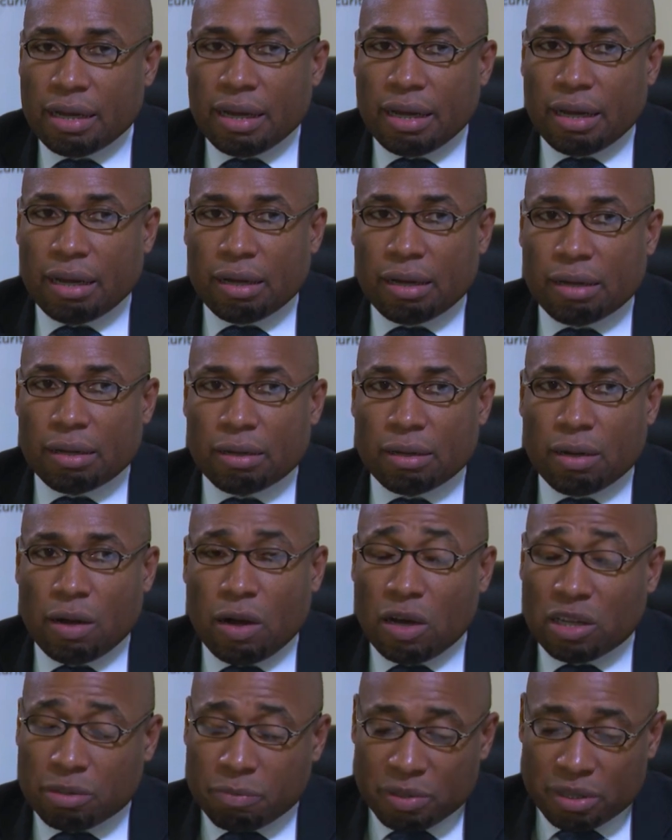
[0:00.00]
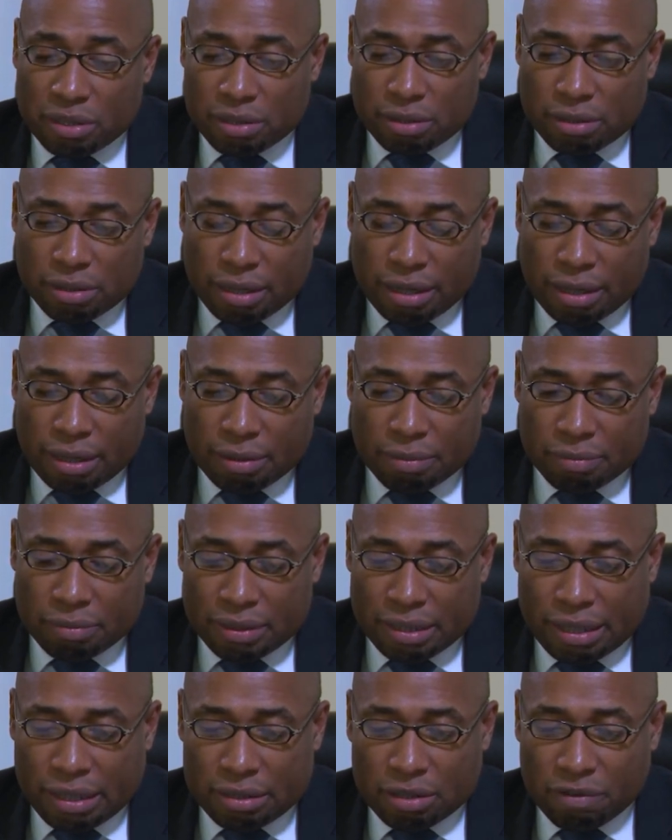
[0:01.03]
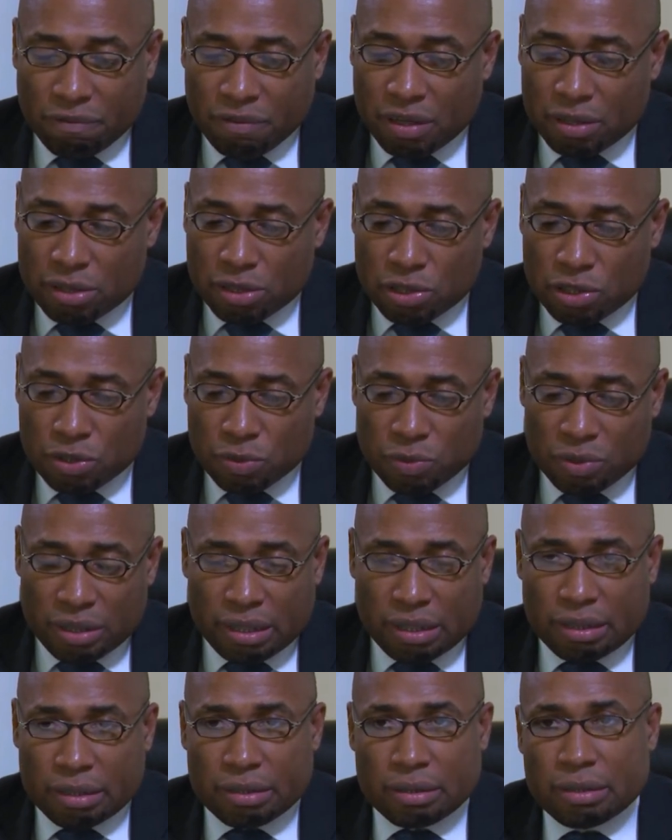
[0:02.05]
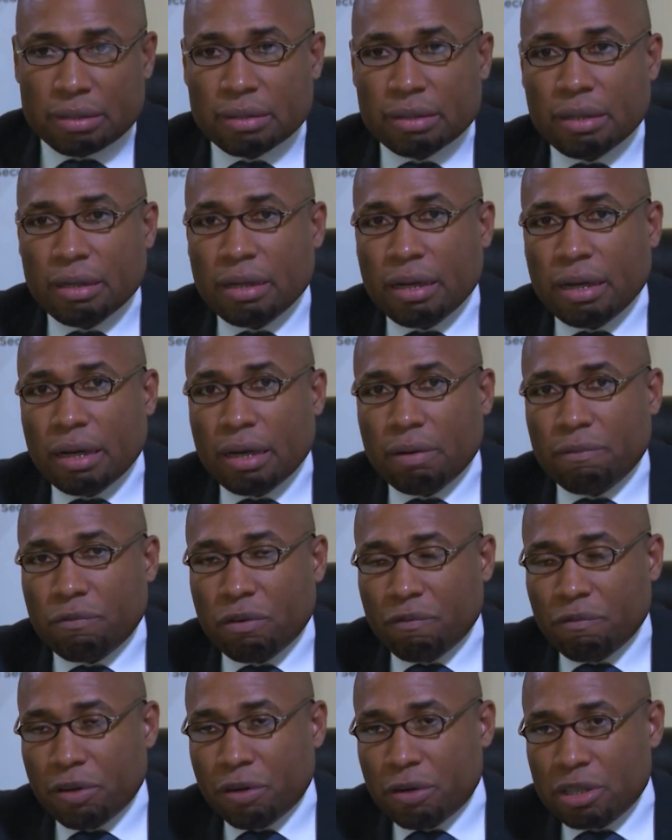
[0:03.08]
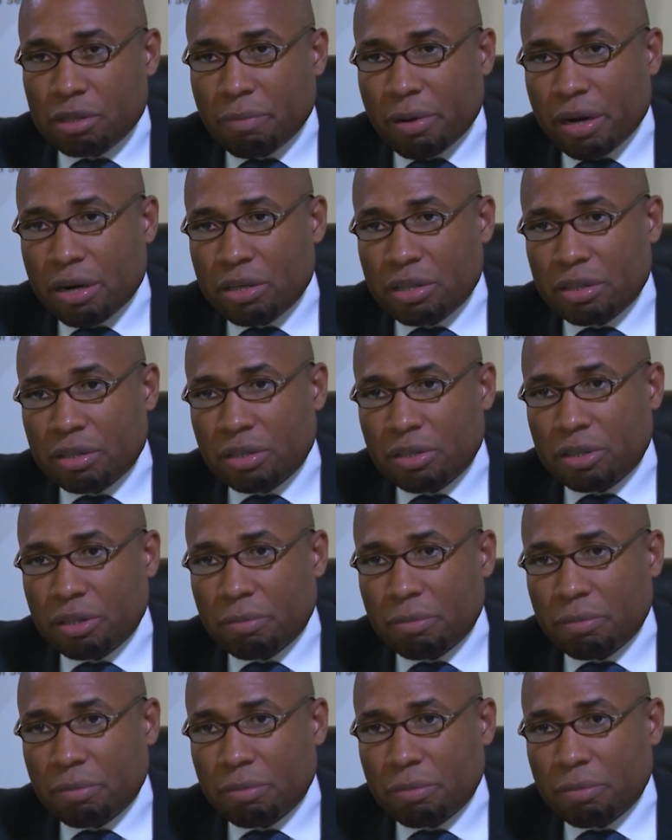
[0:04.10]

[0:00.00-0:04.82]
hospital data, fatal shootings for various parishes in